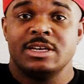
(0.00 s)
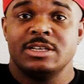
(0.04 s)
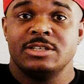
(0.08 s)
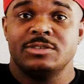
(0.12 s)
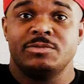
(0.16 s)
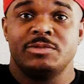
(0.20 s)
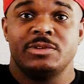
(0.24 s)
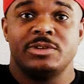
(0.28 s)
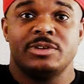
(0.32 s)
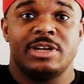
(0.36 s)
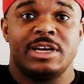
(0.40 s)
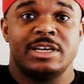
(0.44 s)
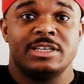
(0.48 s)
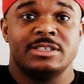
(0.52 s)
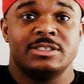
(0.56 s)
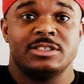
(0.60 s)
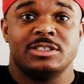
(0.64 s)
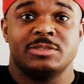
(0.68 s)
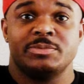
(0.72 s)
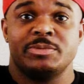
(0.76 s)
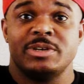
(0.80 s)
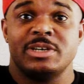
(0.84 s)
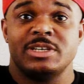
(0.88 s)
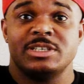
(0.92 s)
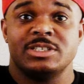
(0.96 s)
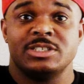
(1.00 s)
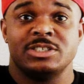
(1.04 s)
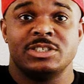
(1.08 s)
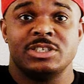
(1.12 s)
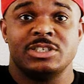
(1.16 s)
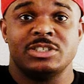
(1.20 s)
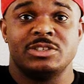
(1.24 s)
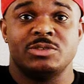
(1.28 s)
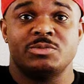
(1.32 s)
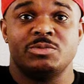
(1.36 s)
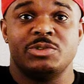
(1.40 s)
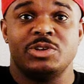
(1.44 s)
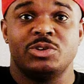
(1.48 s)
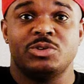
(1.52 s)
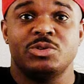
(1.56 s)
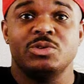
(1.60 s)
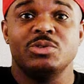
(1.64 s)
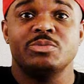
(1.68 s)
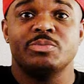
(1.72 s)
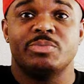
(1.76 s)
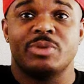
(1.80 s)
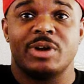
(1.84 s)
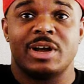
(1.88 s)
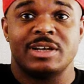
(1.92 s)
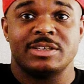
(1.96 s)
it's a real nice experience, and just the
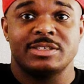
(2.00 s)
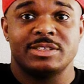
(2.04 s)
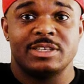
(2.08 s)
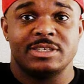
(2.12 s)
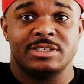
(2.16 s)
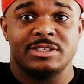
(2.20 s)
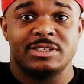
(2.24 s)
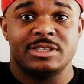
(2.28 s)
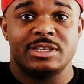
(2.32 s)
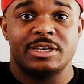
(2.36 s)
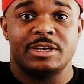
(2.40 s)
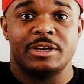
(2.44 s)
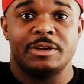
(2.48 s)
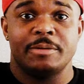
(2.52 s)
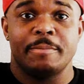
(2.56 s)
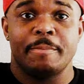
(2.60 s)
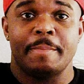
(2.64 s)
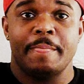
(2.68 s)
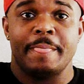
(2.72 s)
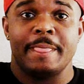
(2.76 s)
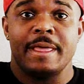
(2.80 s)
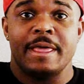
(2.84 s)
recruiting process there.